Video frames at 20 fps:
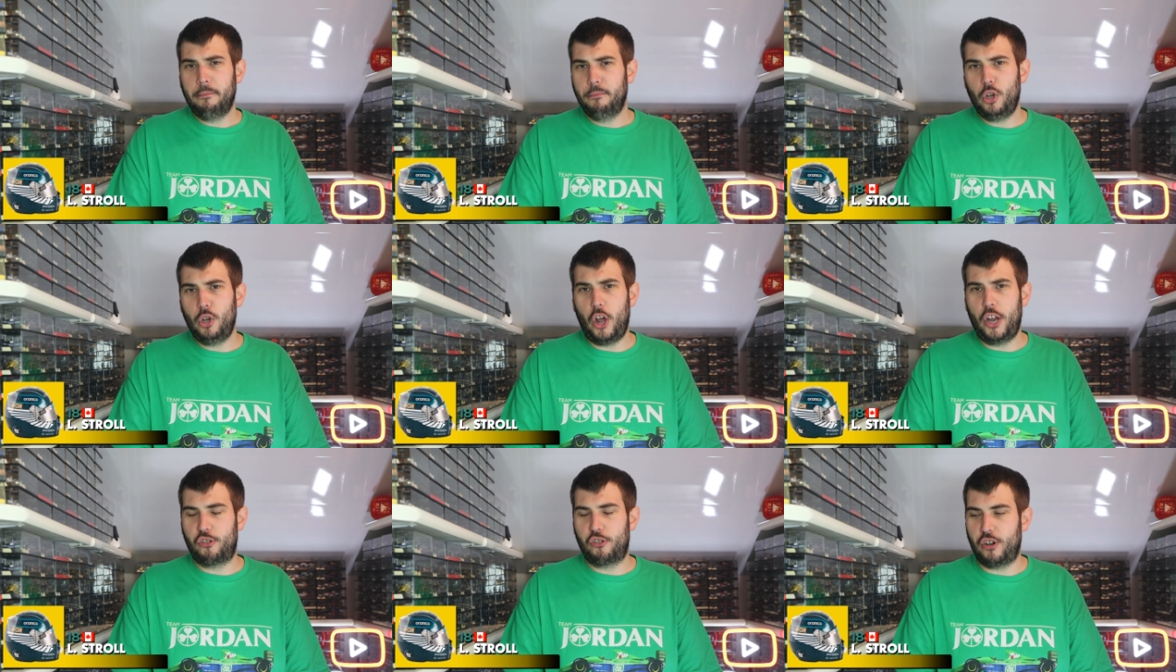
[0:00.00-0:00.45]

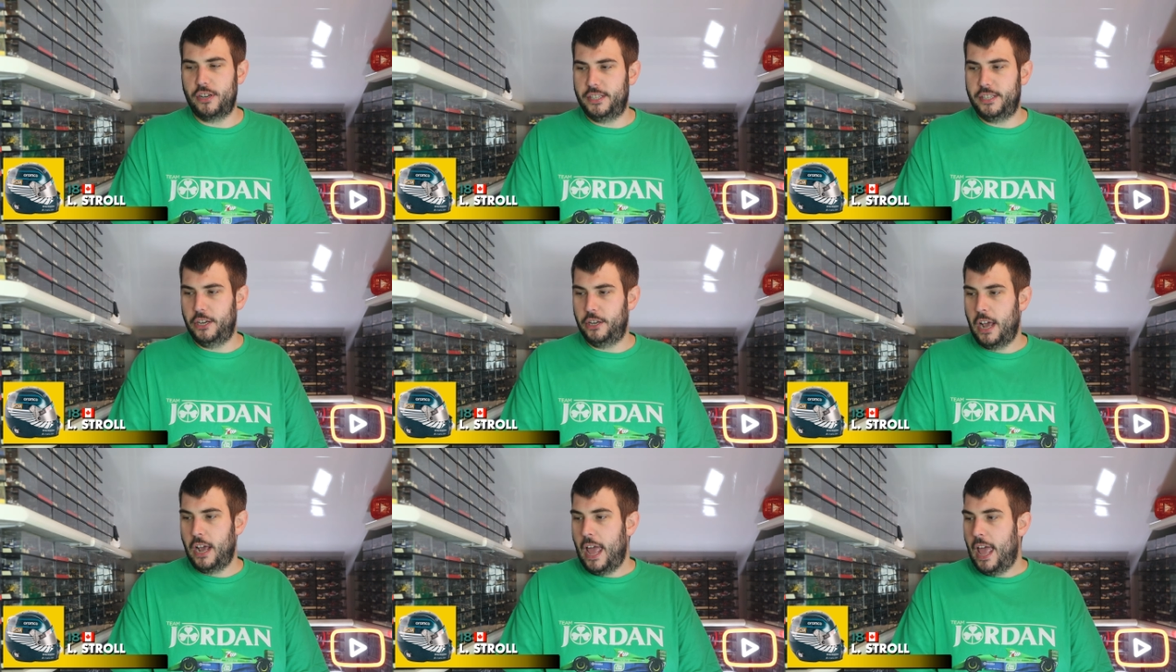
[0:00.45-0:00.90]
not
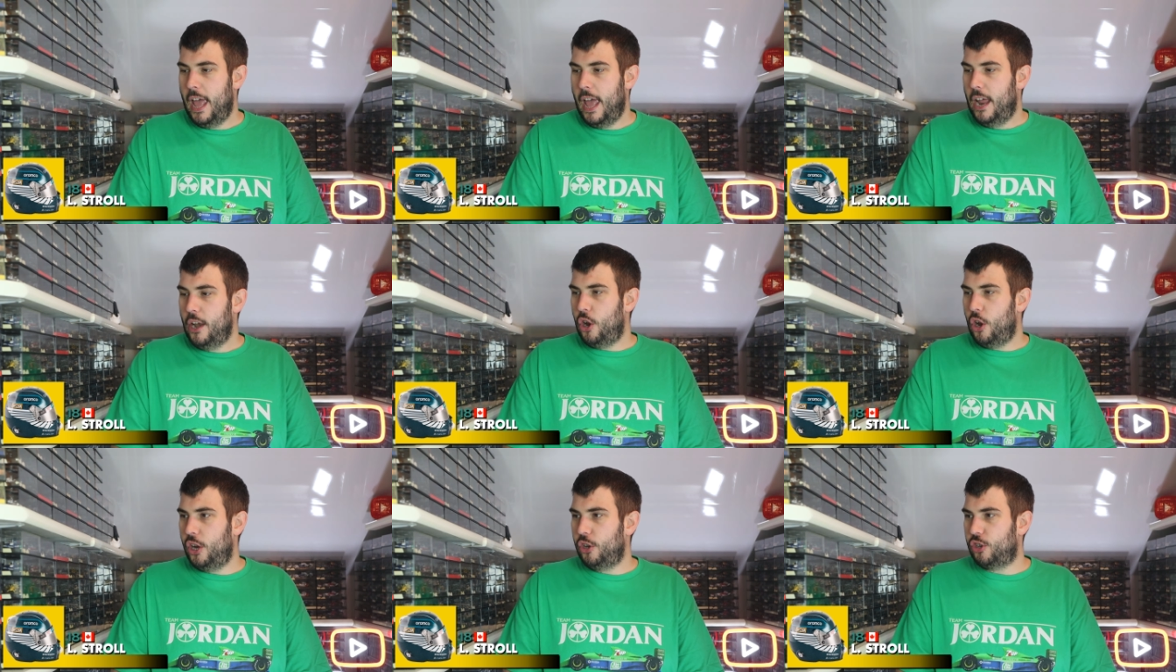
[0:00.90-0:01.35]
interested.
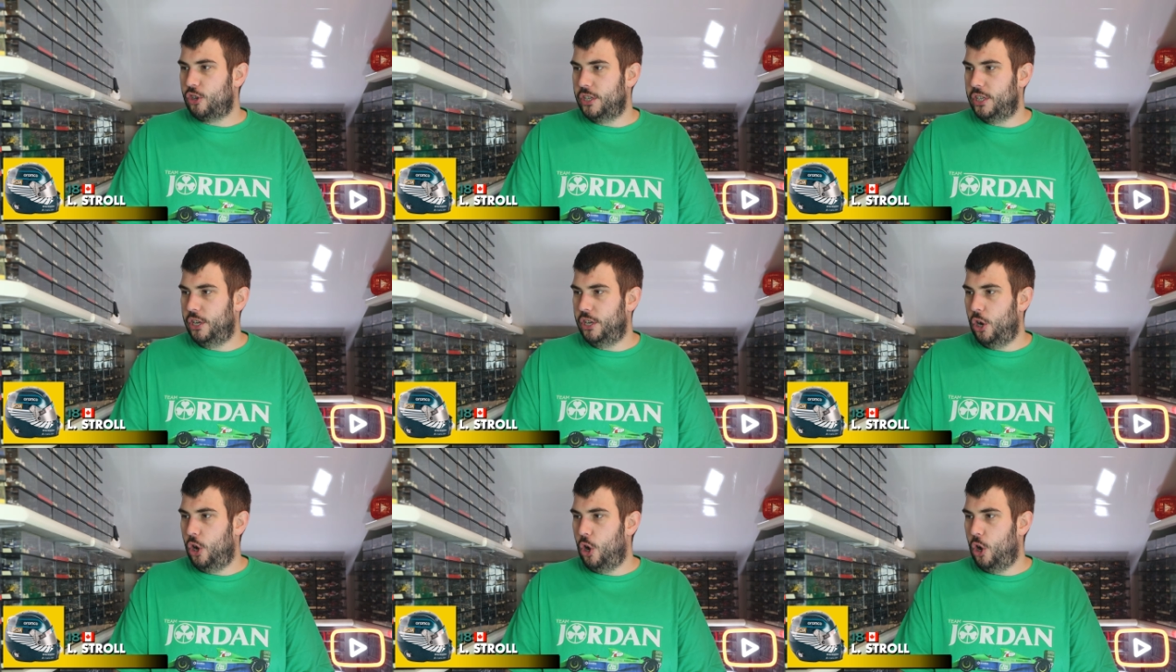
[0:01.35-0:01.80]
Not
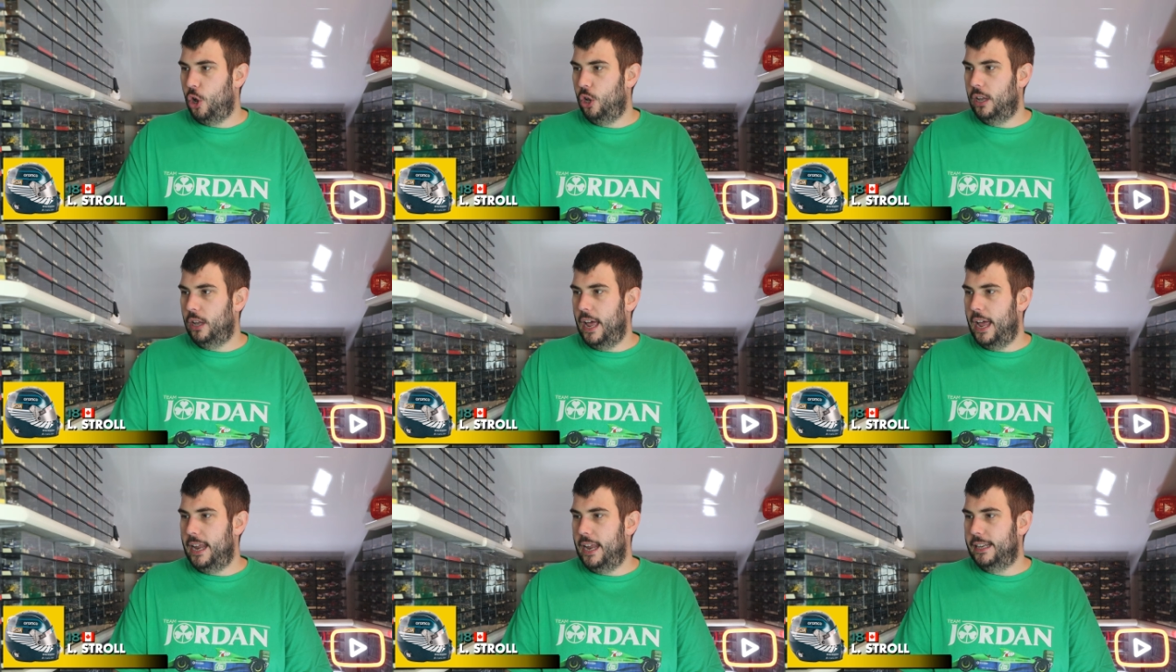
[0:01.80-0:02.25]
interested at
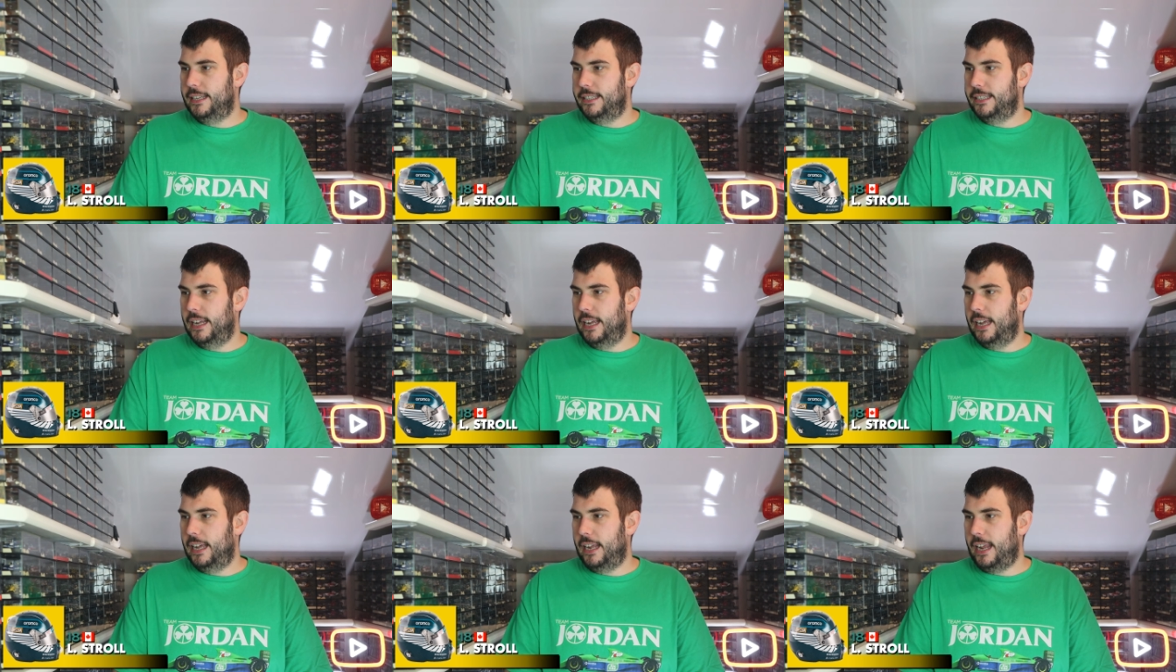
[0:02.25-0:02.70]
all, and
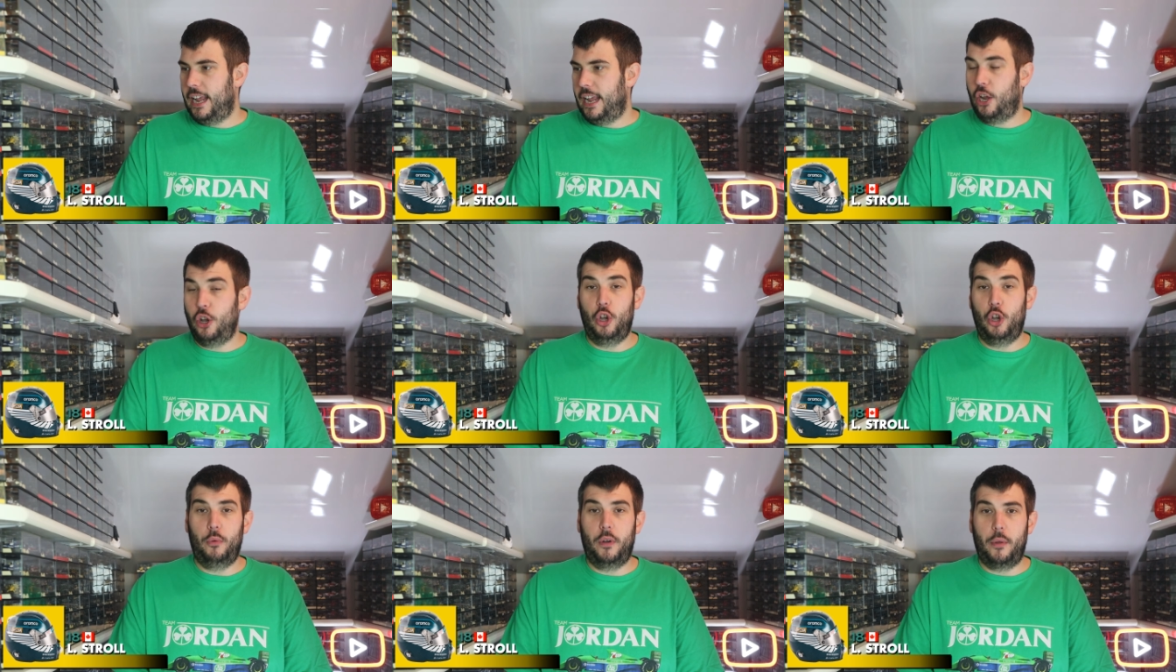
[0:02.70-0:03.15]
he
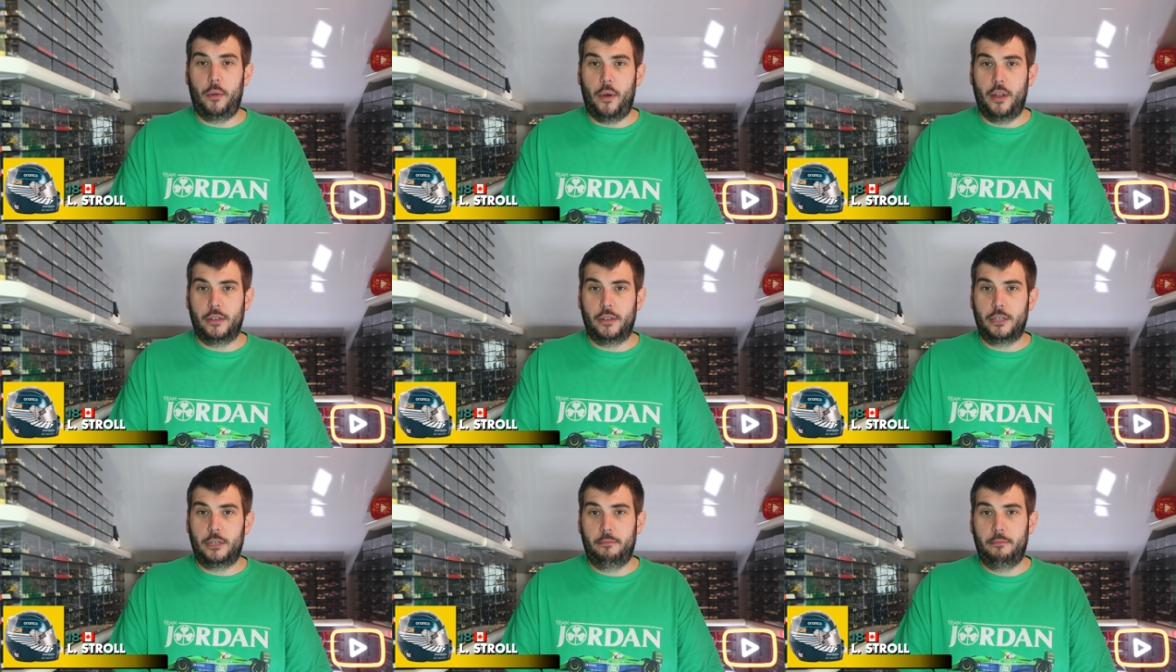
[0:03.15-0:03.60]
can do what he
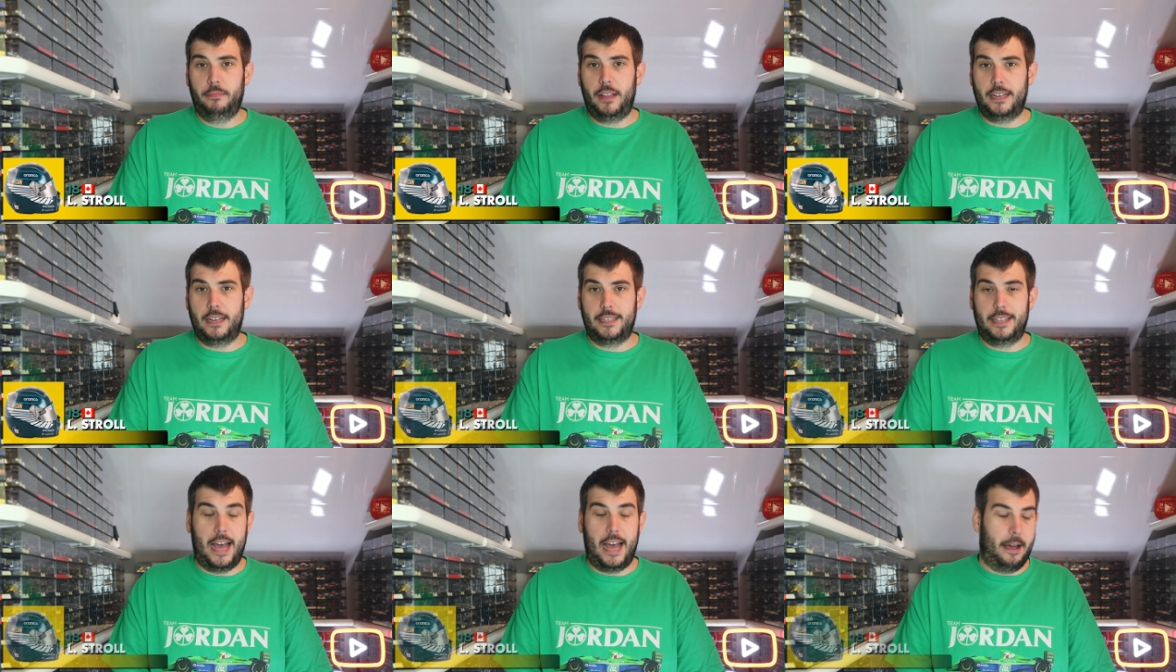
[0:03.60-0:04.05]
wants.
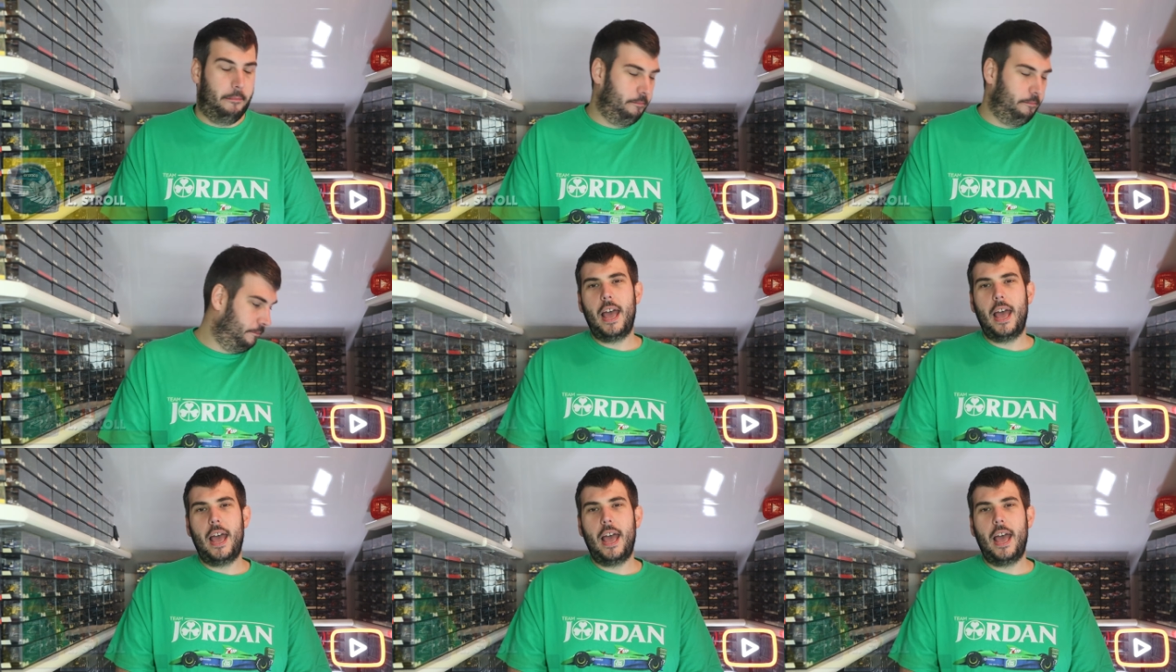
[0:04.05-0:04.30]
That's that.